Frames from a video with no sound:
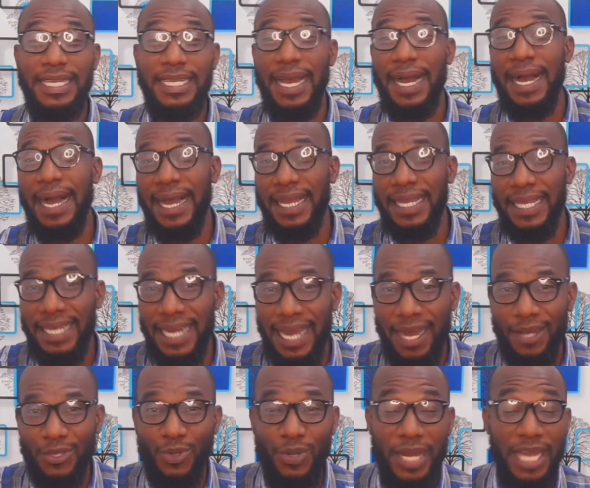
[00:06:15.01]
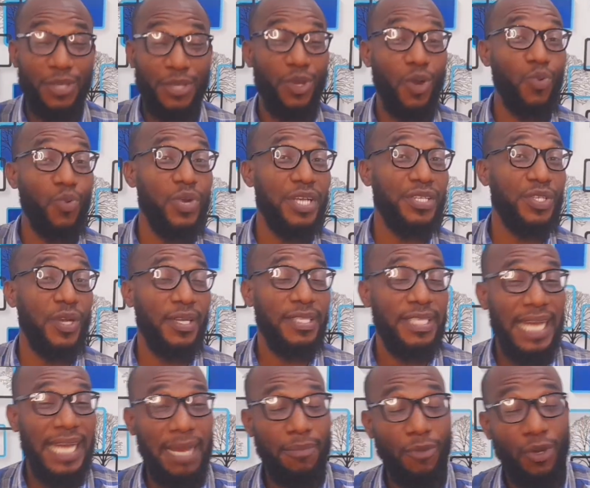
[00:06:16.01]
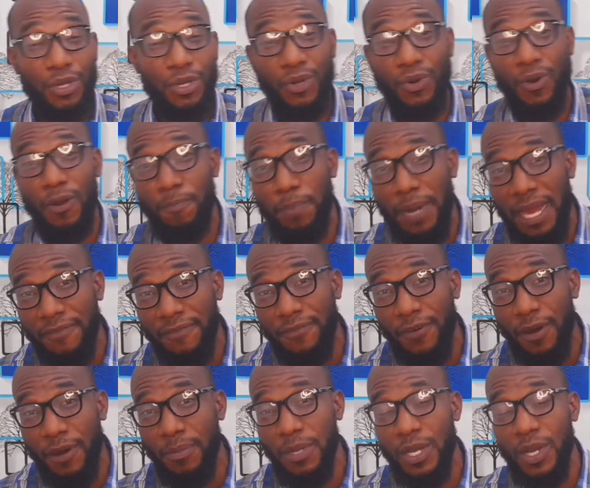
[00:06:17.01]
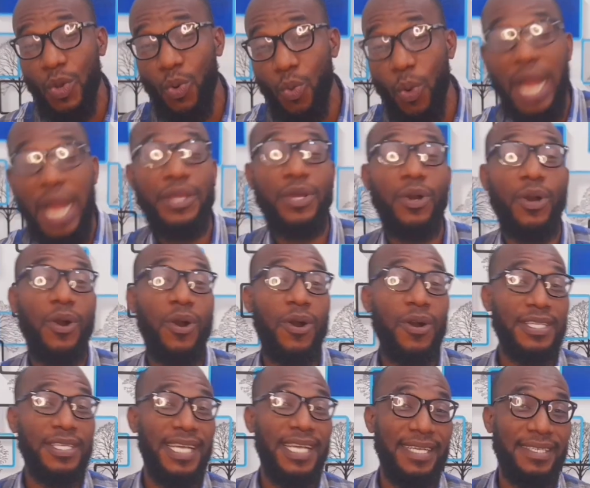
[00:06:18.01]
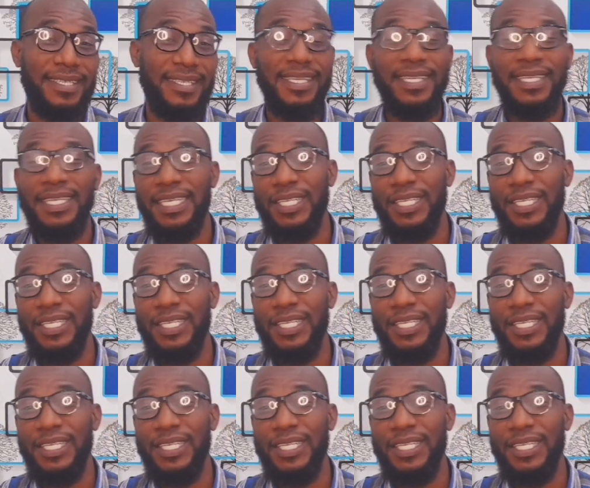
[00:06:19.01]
they are hanging out so that you don't waste your time on the wrong platform while your audience